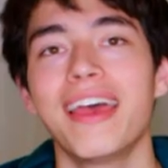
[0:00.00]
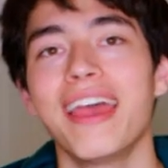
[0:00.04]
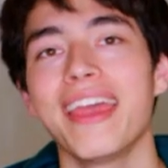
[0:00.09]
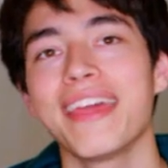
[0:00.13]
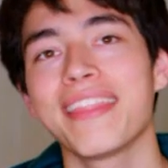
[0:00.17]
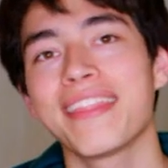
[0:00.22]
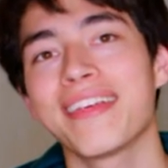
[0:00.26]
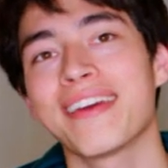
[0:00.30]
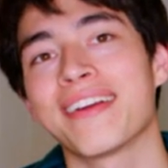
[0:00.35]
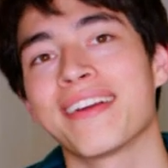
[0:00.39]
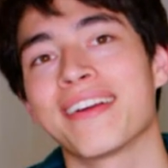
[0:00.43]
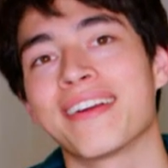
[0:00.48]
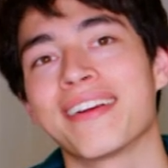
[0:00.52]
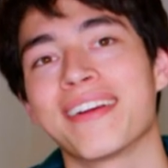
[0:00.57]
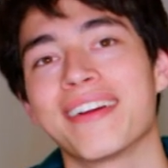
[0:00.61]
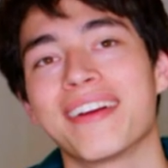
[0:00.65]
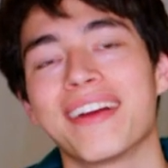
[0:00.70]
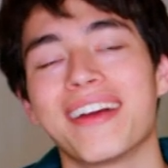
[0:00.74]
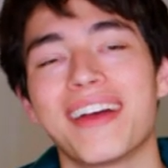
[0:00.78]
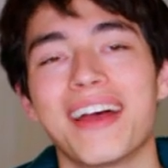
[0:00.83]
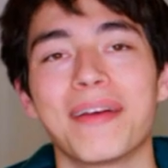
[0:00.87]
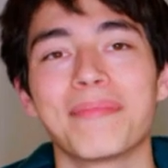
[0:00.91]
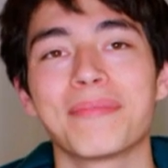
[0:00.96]
Hey there,
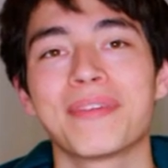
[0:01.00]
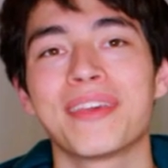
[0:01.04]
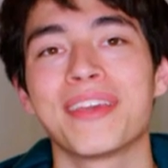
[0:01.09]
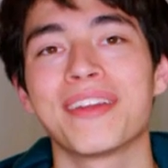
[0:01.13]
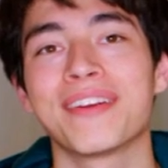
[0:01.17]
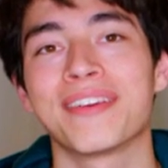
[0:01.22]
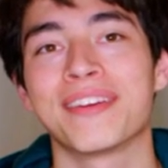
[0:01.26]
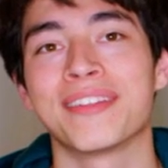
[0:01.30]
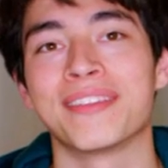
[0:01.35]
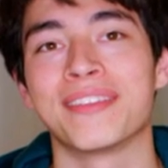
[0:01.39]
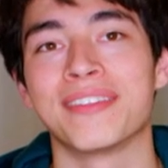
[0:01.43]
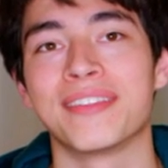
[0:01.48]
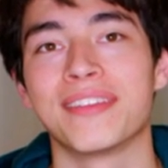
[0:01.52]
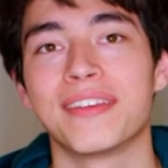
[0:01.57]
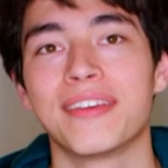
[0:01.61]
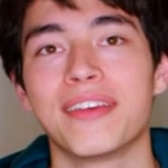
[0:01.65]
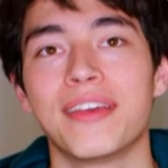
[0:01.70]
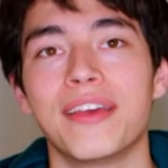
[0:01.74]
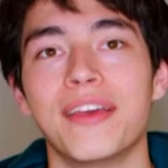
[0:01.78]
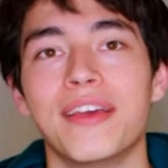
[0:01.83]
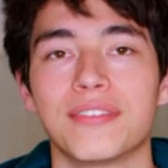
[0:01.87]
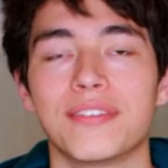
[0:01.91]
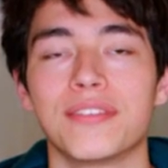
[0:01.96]
I'm Kieran.
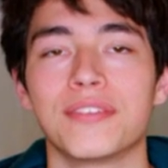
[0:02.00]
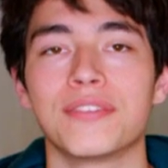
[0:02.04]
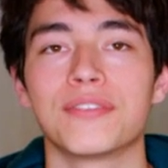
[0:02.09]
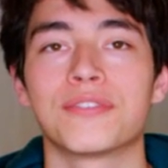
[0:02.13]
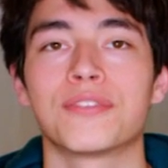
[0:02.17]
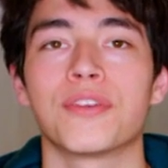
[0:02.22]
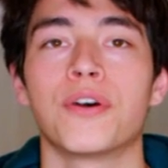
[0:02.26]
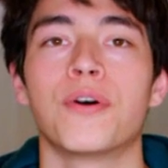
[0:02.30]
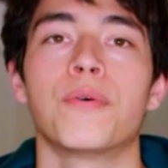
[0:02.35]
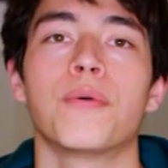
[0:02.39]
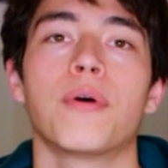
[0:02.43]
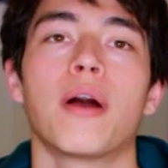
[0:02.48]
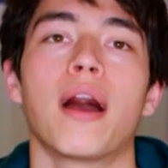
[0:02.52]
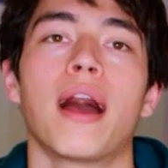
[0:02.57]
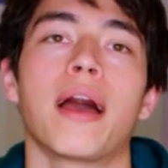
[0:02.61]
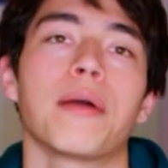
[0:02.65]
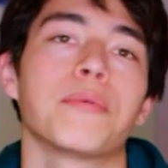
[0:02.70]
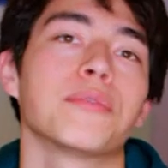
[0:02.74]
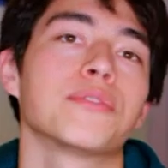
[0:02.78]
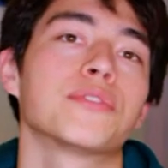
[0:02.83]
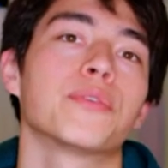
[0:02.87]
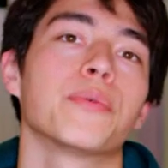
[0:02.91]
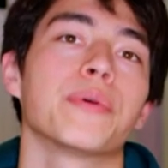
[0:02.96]
So I
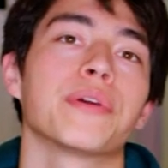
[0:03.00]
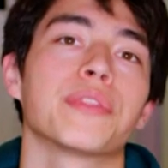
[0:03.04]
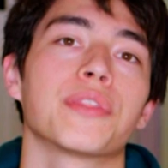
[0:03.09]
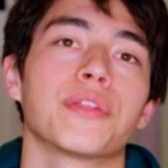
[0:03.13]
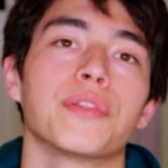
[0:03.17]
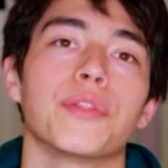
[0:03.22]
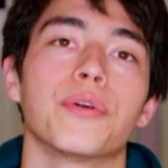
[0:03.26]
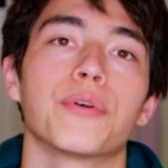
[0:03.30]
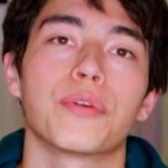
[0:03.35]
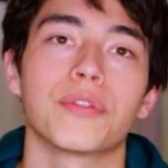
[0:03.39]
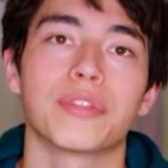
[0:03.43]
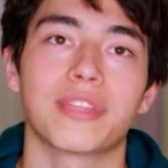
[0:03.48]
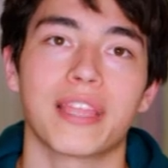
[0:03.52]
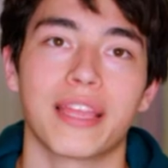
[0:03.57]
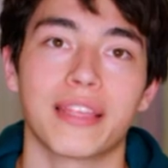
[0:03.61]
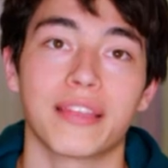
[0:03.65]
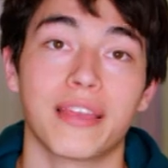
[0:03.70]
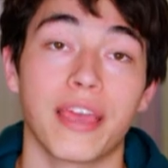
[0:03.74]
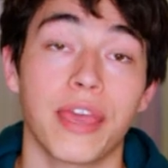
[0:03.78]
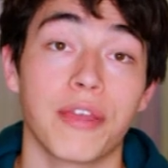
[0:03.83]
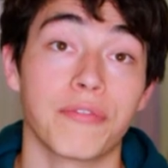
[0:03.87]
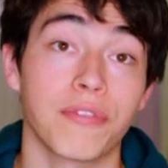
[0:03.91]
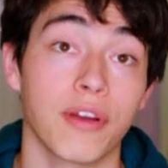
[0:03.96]
was doing the local
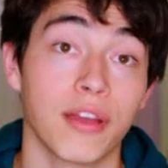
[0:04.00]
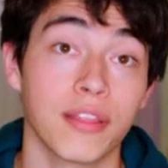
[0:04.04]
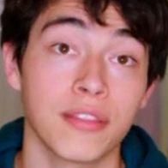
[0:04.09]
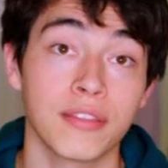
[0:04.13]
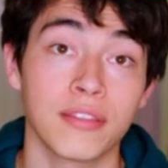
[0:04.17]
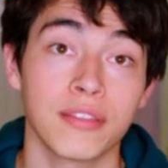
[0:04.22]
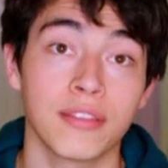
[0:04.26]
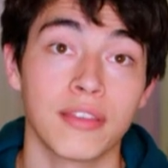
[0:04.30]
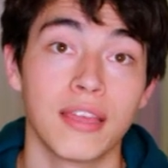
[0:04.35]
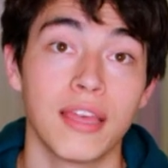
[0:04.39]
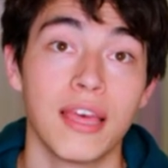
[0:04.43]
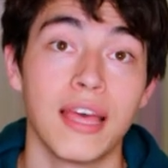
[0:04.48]
10K run.